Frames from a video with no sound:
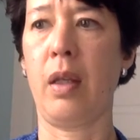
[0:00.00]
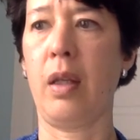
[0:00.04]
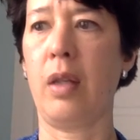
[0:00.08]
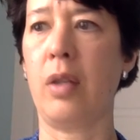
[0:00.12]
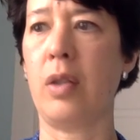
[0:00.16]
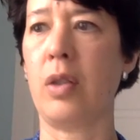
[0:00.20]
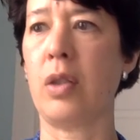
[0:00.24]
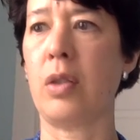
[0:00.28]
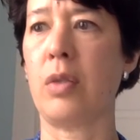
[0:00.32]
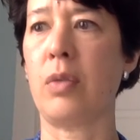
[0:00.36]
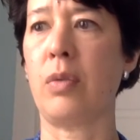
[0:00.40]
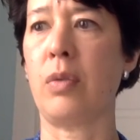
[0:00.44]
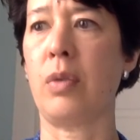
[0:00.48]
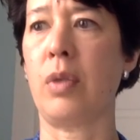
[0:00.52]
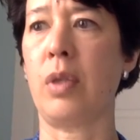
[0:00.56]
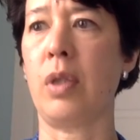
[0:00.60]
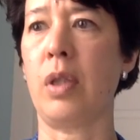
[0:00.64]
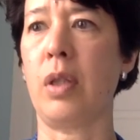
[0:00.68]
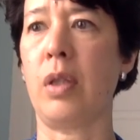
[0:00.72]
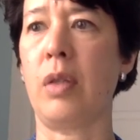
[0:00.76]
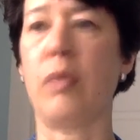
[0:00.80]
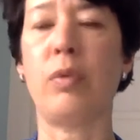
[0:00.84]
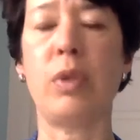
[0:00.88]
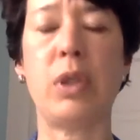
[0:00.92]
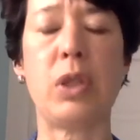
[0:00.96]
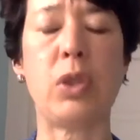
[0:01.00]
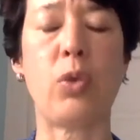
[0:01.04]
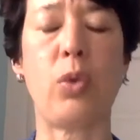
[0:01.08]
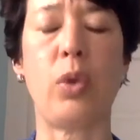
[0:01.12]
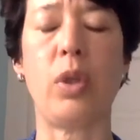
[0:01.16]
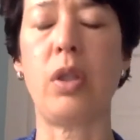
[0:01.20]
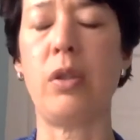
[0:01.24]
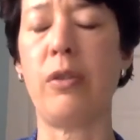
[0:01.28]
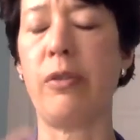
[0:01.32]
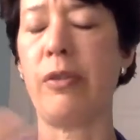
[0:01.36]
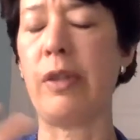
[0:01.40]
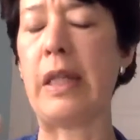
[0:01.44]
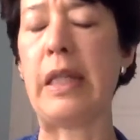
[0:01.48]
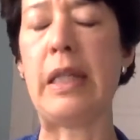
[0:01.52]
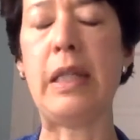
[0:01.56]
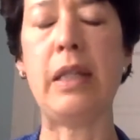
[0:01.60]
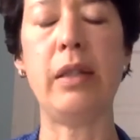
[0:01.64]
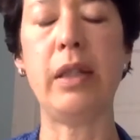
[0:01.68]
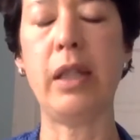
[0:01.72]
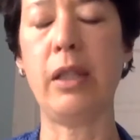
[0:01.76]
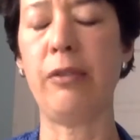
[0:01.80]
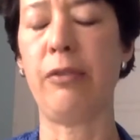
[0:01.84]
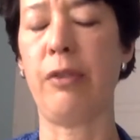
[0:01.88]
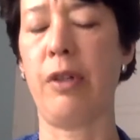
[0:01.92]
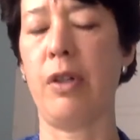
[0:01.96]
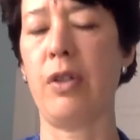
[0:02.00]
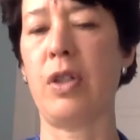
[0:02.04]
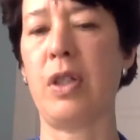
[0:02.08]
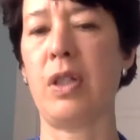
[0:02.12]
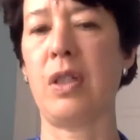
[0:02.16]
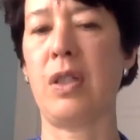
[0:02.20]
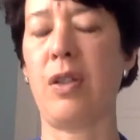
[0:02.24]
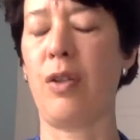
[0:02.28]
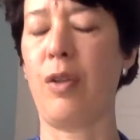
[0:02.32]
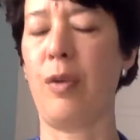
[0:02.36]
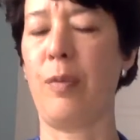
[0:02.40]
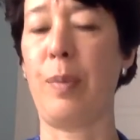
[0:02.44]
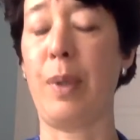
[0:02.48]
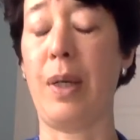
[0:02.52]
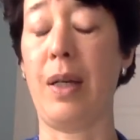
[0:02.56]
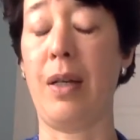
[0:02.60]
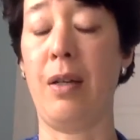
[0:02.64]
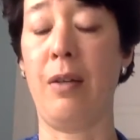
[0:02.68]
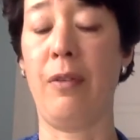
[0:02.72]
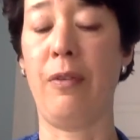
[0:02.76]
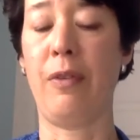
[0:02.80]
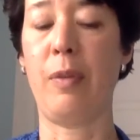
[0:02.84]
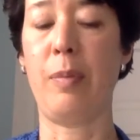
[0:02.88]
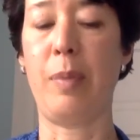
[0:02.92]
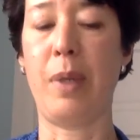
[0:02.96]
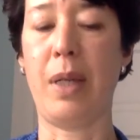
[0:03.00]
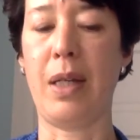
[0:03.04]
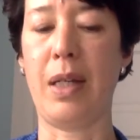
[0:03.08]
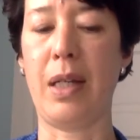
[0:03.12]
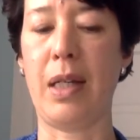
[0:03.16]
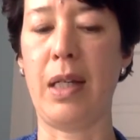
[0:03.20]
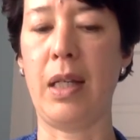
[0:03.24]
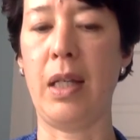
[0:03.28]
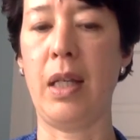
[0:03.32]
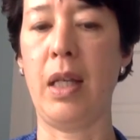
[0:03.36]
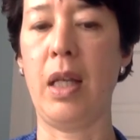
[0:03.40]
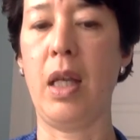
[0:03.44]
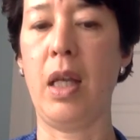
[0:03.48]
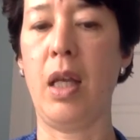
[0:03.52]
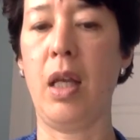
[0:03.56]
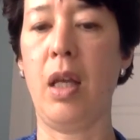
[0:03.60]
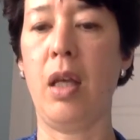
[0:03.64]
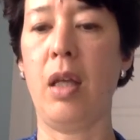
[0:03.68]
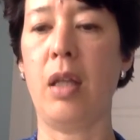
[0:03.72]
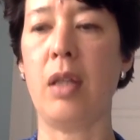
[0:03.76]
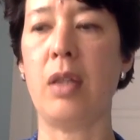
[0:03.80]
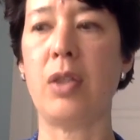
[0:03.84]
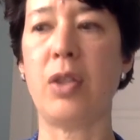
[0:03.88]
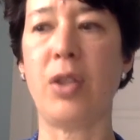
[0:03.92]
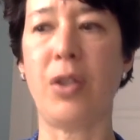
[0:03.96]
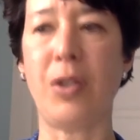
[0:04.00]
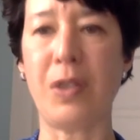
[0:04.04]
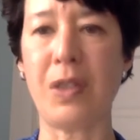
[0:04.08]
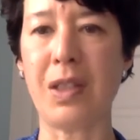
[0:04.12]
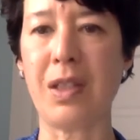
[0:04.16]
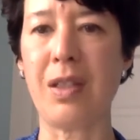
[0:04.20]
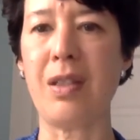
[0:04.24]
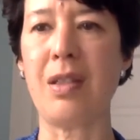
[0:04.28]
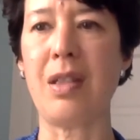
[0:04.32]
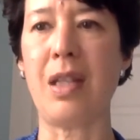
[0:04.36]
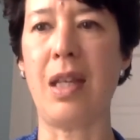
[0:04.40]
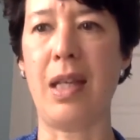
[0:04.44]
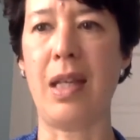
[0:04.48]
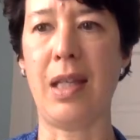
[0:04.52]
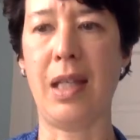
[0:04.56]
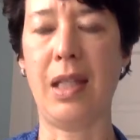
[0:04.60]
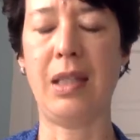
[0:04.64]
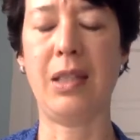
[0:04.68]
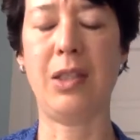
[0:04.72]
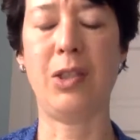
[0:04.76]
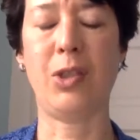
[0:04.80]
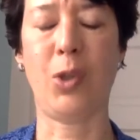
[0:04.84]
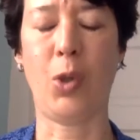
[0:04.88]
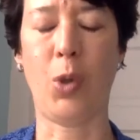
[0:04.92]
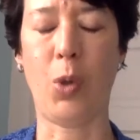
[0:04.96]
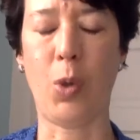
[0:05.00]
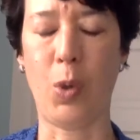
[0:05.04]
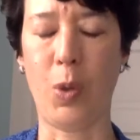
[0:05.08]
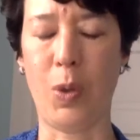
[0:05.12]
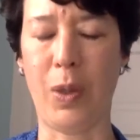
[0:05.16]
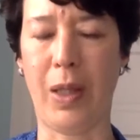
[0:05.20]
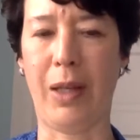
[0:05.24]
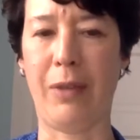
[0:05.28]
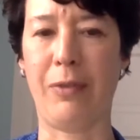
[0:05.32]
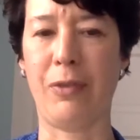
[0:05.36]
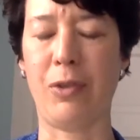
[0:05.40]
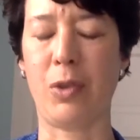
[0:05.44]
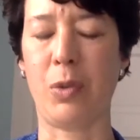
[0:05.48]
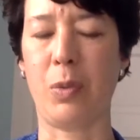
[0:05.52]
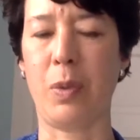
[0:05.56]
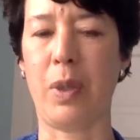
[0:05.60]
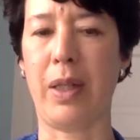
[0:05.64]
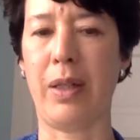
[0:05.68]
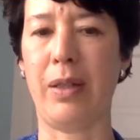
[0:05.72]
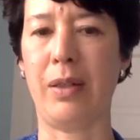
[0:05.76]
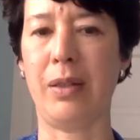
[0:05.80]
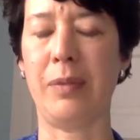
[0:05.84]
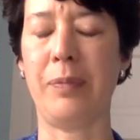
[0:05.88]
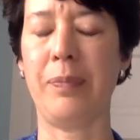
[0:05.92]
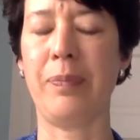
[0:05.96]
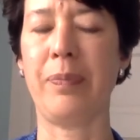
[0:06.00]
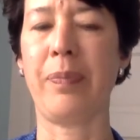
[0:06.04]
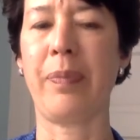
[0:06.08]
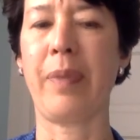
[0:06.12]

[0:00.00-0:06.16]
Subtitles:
just restorative healing functions of the body, starts to take its toll after a while.